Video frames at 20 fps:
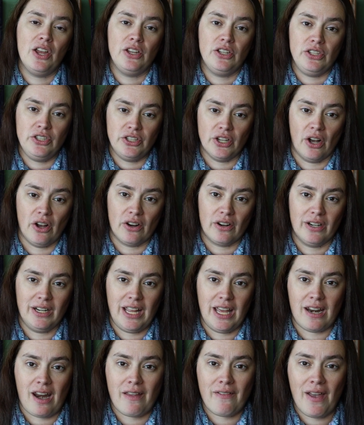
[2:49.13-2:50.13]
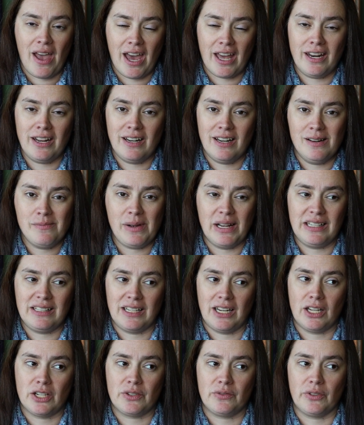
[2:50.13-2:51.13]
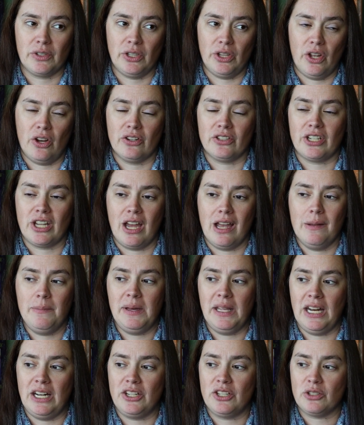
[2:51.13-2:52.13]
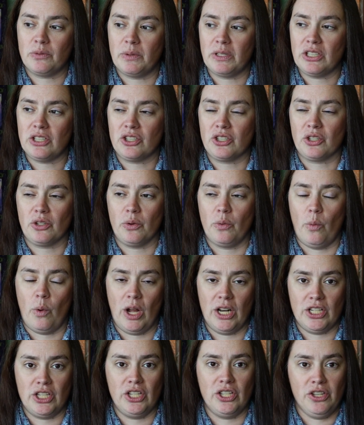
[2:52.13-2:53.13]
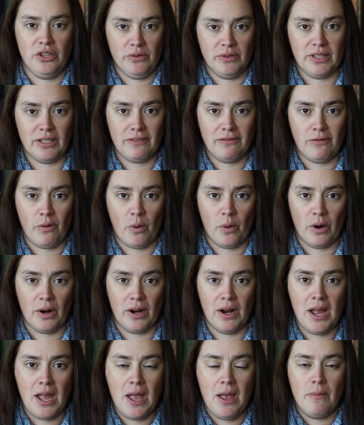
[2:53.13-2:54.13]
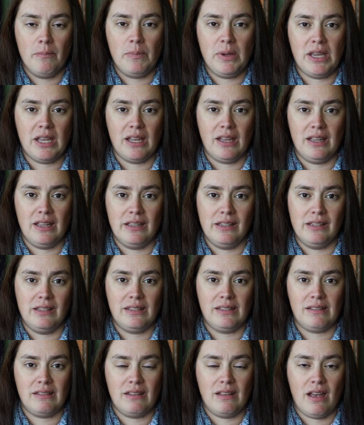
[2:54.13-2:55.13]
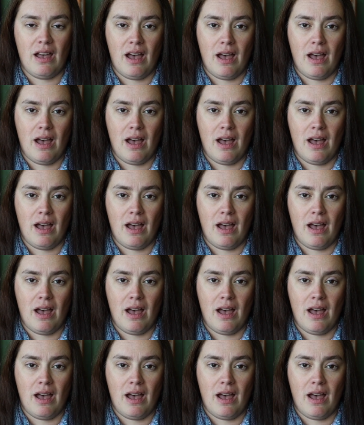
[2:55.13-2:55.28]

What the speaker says: yarn, and I've had it in my stash for a long time, and I just wasn't sure what to use it for because